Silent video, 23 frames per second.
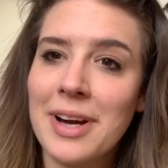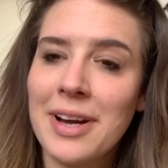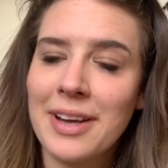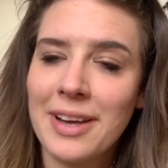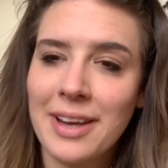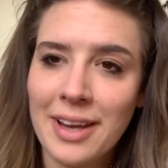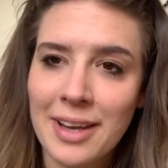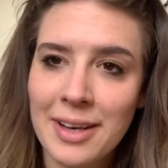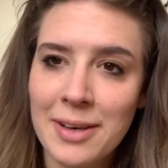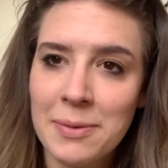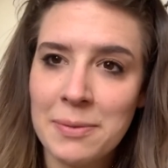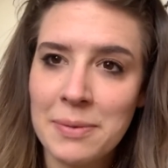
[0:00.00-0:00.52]

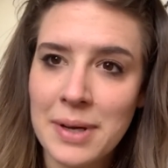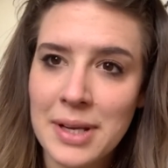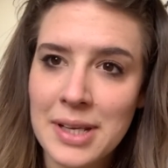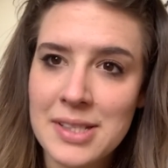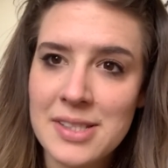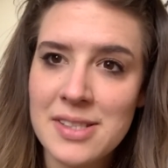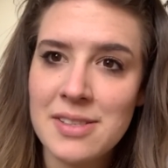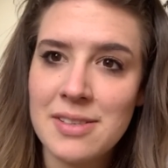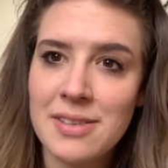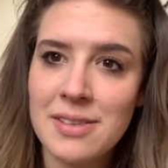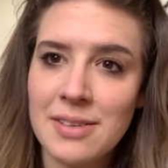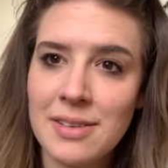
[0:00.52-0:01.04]
can't wait
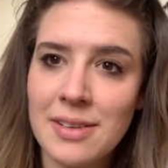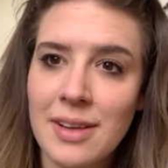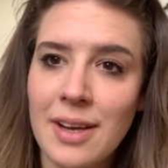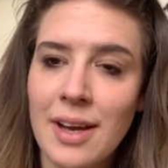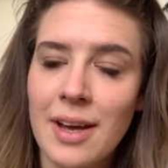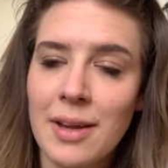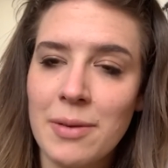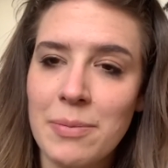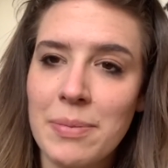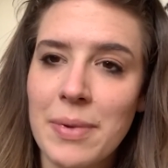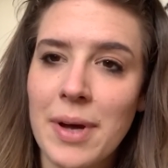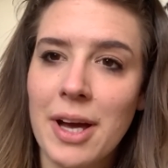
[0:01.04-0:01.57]
to
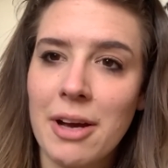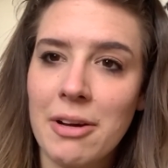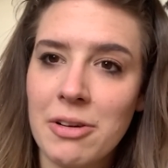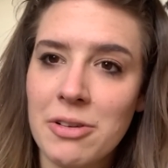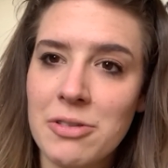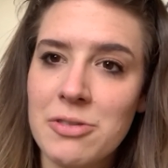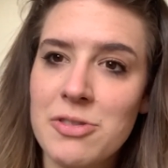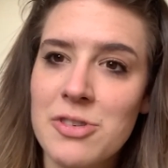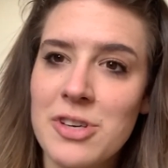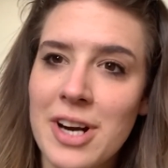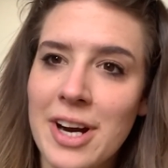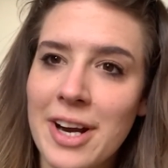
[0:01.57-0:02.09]
get back
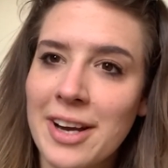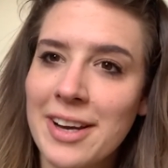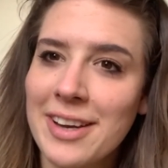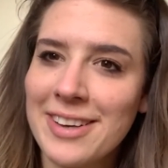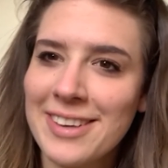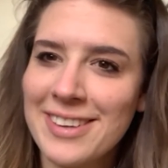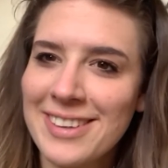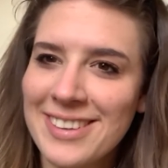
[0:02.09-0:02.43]
on track.